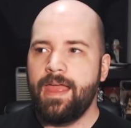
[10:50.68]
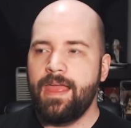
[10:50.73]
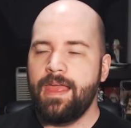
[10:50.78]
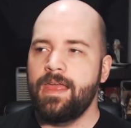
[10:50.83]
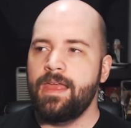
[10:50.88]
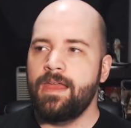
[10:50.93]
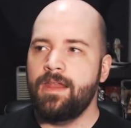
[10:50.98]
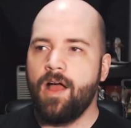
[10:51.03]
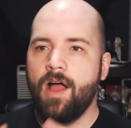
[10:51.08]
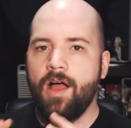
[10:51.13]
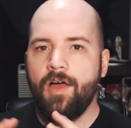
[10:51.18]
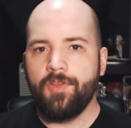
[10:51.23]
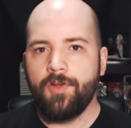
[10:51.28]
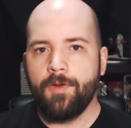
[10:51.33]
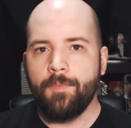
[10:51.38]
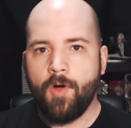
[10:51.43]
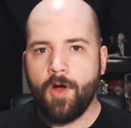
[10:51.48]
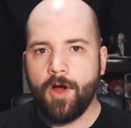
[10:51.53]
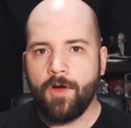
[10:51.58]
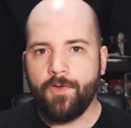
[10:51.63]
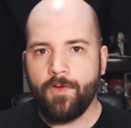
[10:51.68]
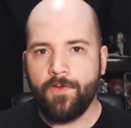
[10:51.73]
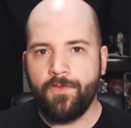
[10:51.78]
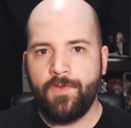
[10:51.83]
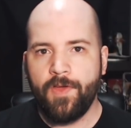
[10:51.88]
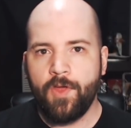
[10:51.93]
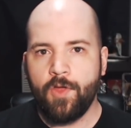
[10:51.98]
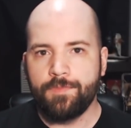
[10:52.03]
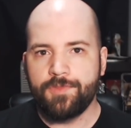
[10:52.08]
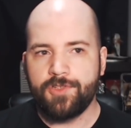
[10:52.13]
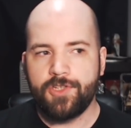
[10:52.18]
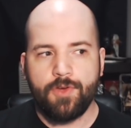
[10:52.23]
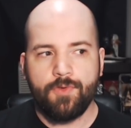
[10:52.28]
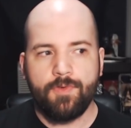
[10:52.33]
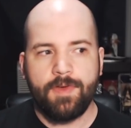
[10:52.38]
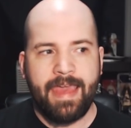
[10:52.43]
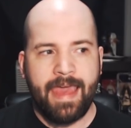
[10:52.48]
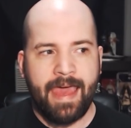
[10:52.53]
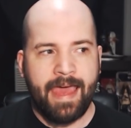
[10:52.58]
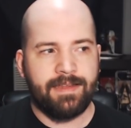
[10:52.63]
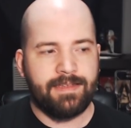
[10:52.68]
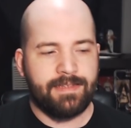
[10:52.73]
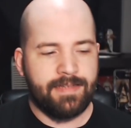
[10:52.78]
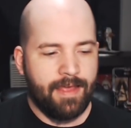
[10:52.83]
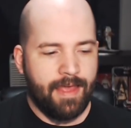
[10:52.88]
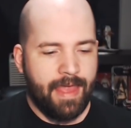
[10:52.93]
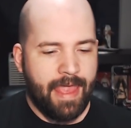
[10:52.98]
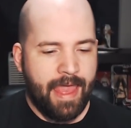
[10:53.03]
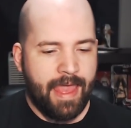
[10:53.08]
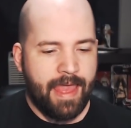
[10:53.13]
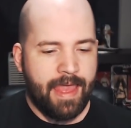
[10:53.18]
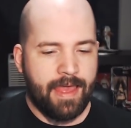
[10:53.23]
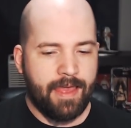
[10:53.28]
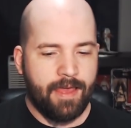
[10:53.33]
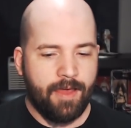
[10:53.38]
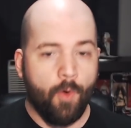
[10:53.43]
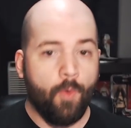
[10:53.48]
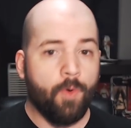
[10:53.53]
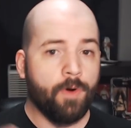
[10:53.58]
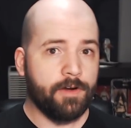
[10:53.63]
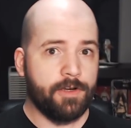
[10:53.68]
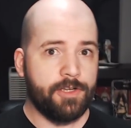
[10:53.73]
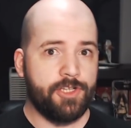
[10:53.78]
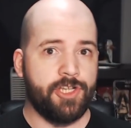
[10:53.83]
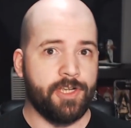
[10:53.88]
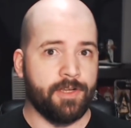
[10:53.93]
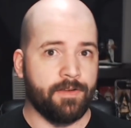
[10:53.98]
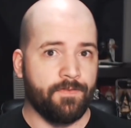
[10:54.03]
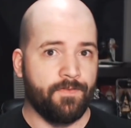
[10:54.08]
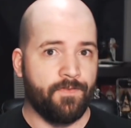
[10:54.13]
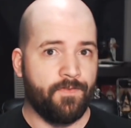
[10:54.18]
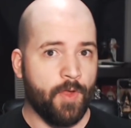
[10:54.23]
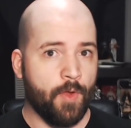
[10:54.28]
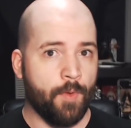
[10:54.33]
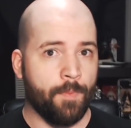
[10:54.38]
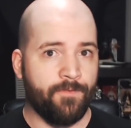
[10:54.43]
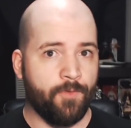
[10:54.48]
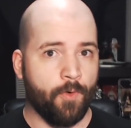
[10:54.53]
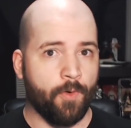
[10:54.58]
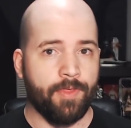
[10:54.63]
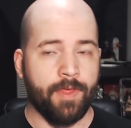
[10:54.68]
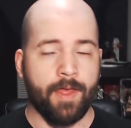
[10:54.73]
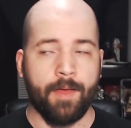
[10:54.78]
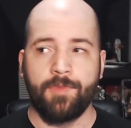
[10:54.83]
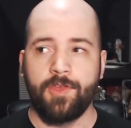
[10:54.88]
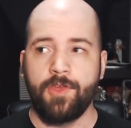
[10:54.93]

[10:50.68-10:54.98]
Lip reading: in other Marvel films, you get a origin film for them.